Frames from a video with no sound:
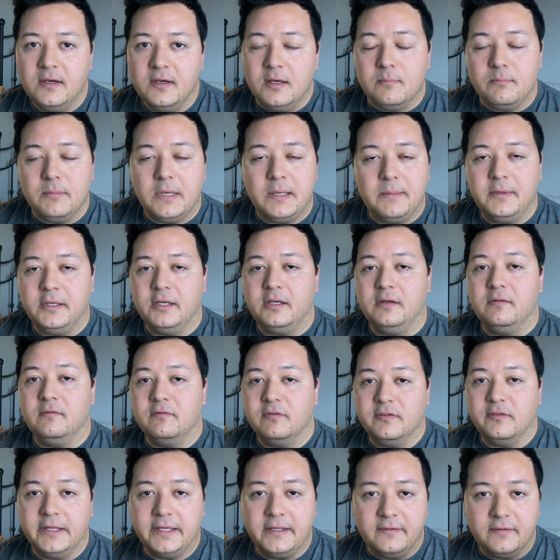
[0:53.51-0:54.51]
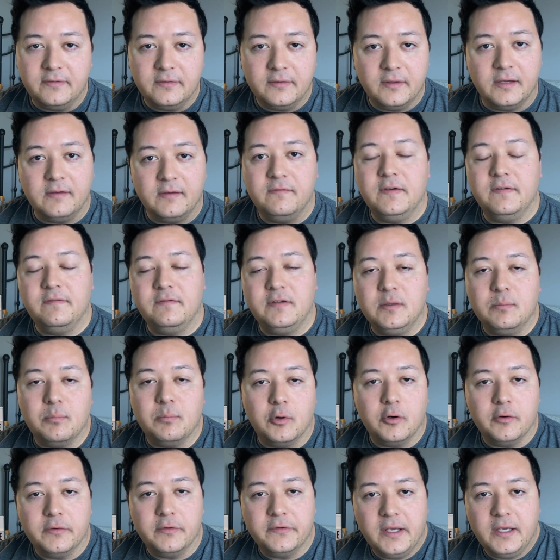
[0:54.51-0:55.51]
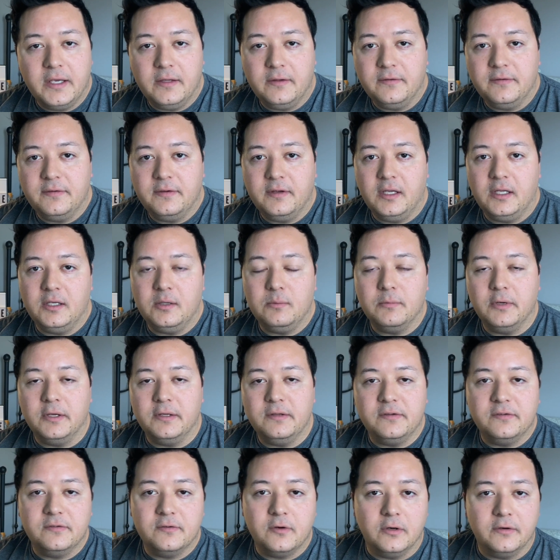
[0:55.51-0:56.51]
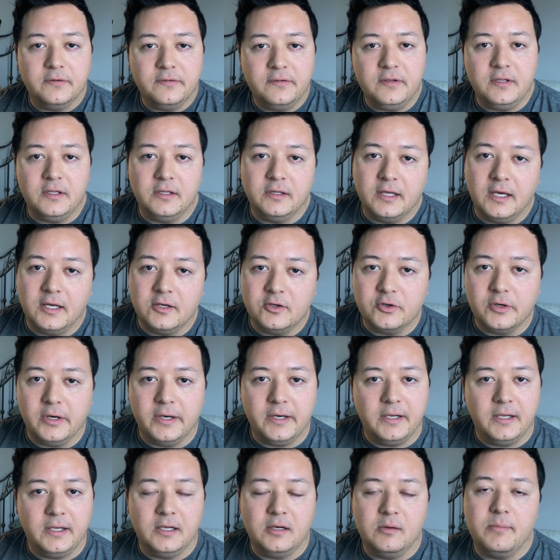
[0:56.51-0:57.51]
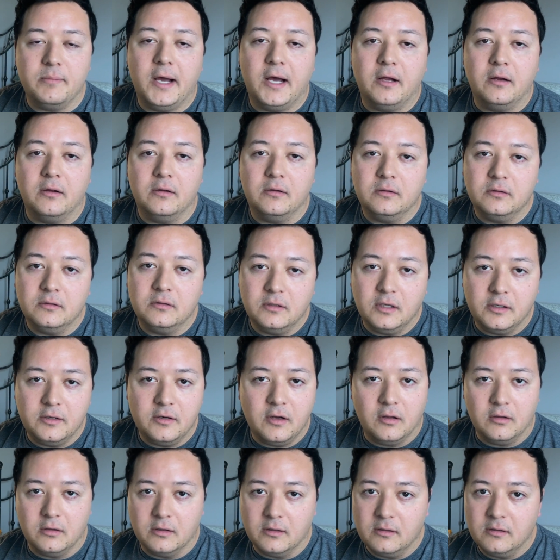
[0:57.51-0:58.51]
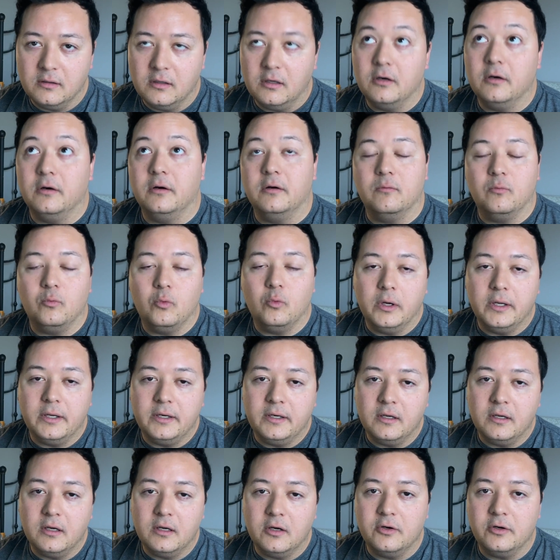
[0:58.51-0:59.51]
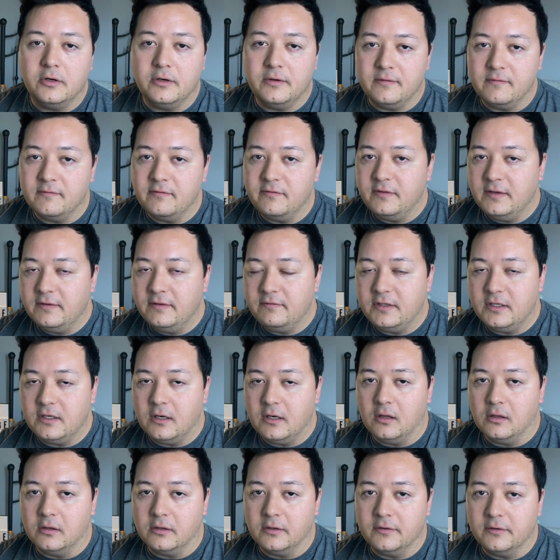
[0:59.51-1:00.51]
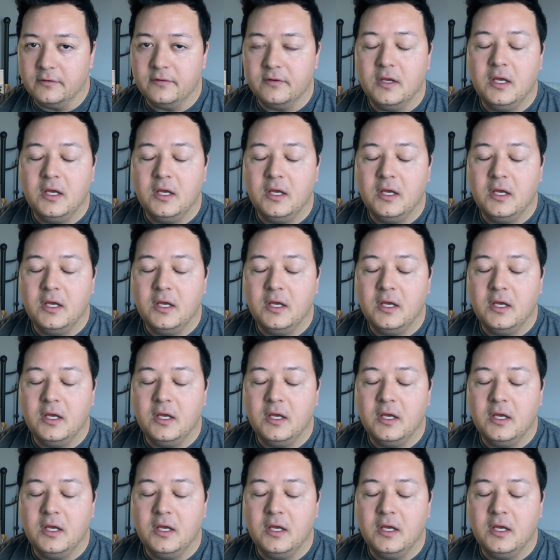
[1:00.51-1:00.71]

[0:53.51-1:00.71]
maybe it inflates like 50%, and you might start seeing that trading at about a dollar or $150,